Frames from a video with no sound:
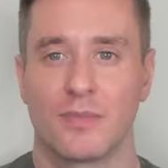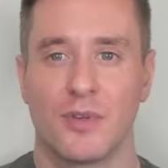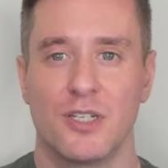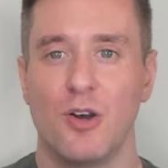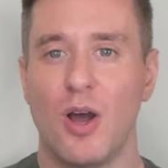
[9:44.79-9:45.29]

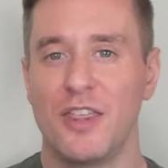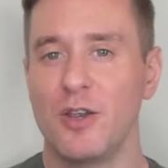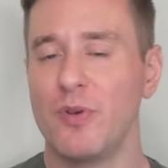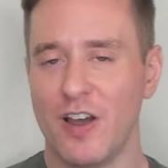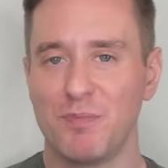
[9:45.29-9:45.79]
So I think
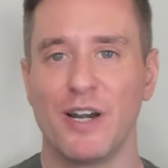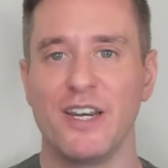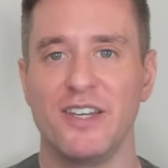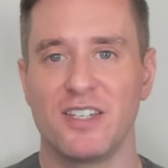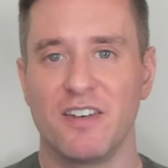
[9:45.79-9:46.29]
we've got pretty
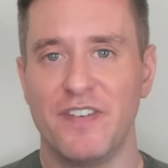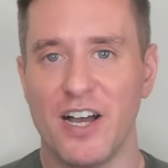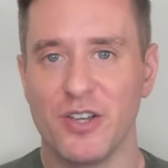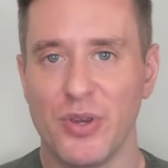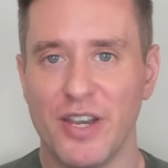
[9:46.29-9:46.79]
decent
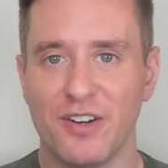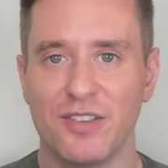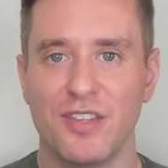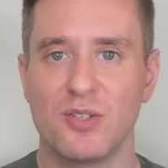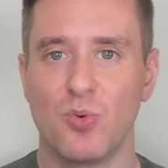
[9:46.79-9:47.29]
value here.
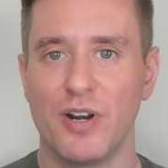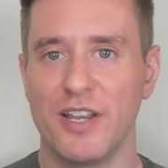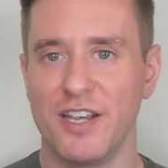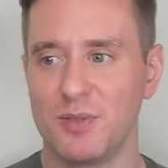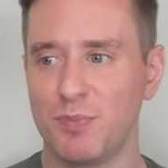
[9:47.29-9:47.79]
This one
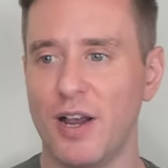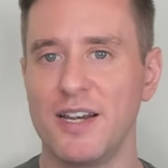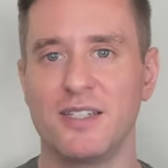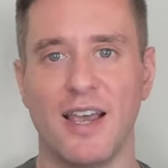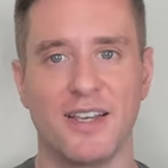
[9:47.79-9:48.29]
is
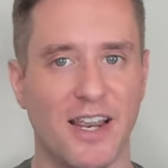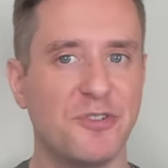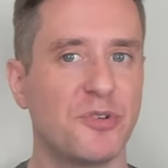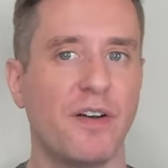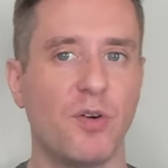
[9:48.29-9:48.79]
priced as an
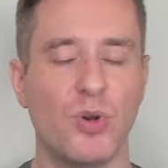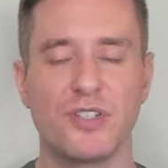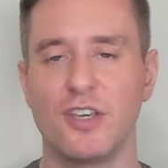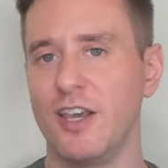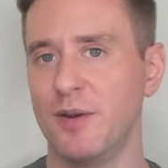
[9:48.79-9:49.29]
entry-level
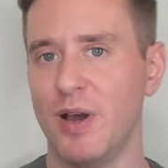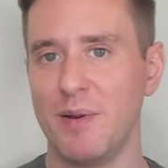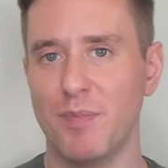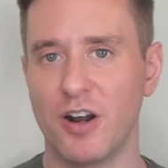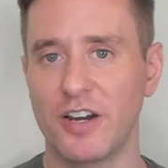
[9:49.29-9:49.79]
whiskey in my
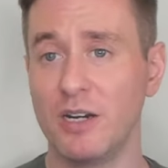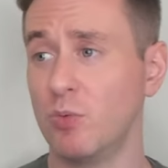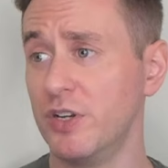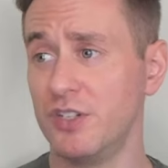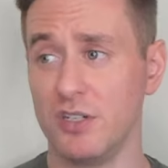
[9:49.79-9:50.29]
market,
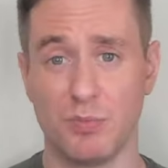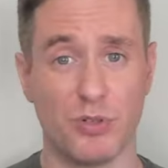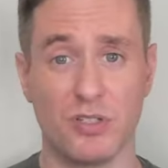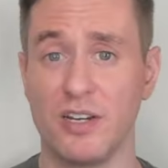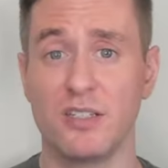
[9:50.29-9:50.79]
which is
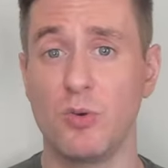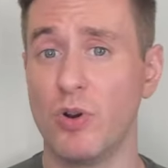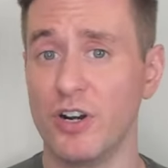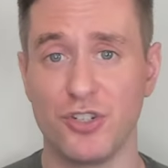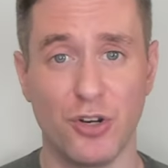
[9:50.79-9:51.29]
precisely
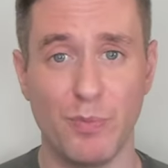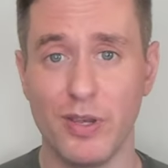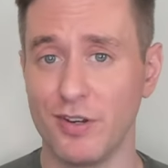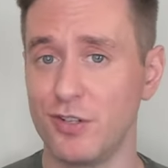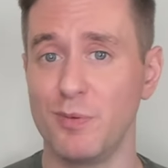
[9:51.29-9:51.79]
where it should
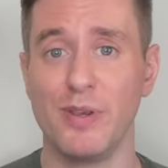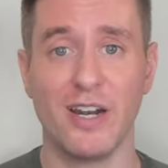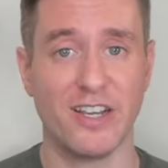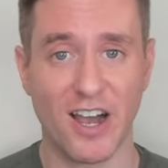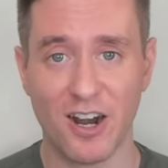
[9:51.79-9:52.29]
be. It shouldn't be
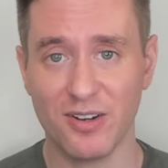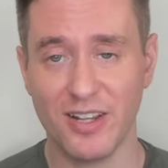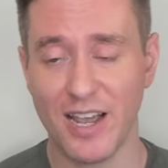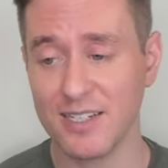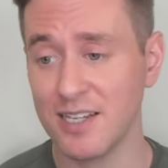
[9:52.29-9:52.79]
any higher than
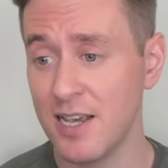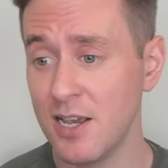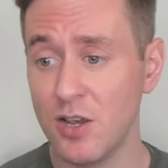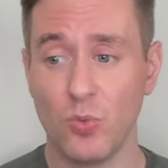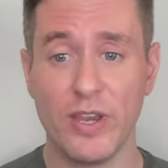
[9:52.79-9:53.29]
that.
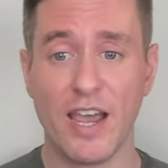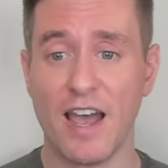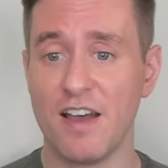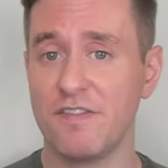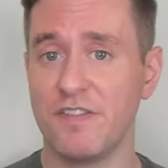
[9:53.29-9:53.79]
We
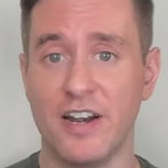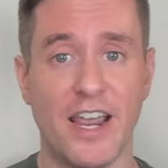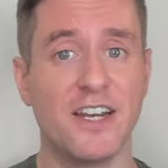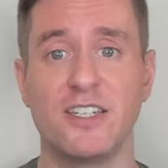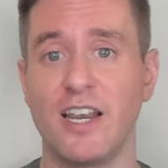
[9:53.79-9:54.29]
have an
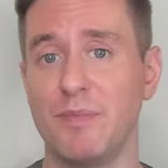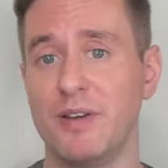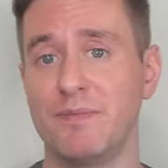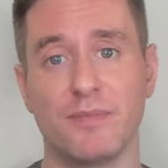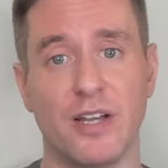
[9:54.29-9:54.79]
age
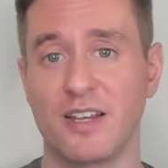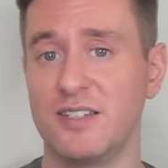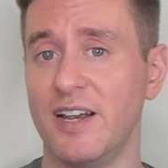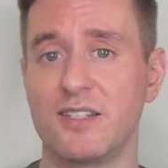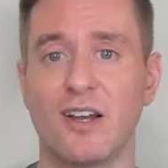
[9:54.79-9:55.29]
statement. Like I
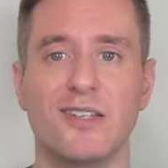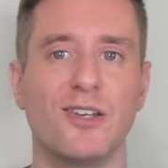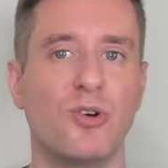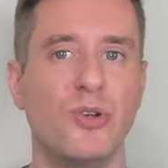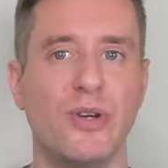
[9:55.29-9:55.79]
said, it's got its
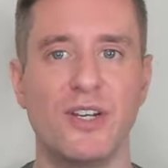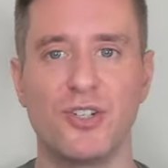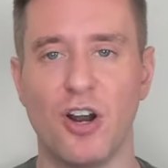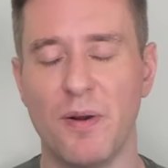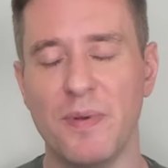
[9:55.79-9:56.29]
own unique
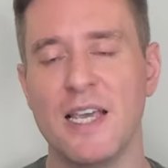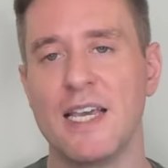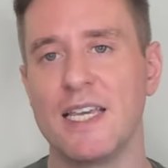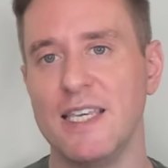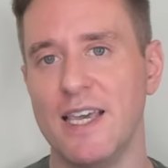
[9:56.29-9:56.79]
charm.
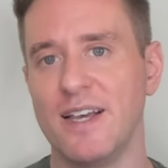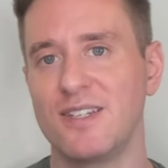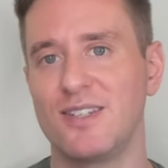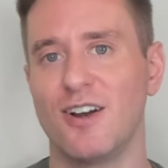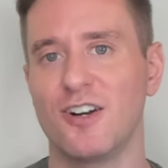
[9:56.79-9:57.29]

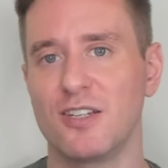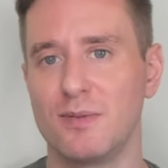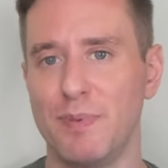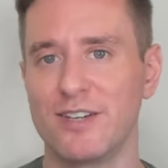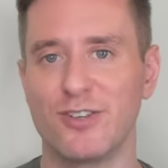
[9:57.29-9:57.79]
Yes, our
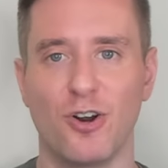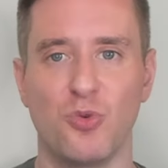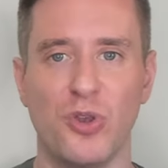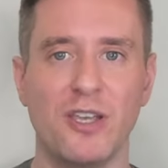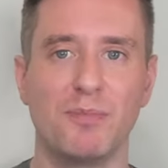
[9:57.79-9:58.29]
specs are
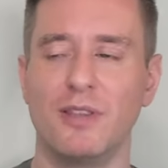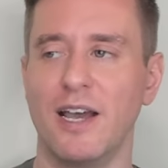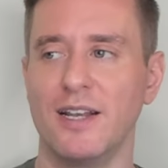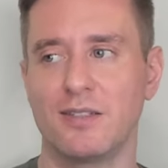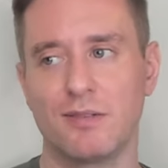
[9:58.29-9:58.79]
weak, but
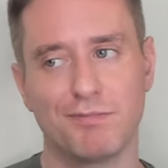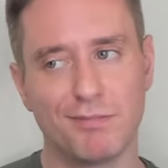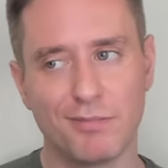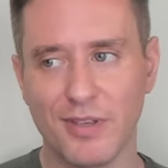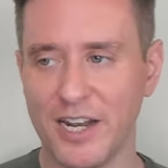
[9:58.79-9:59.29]
that's
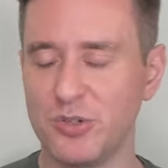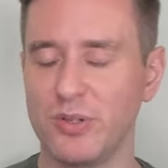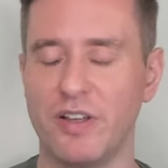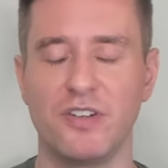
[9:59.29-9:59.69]
entry-level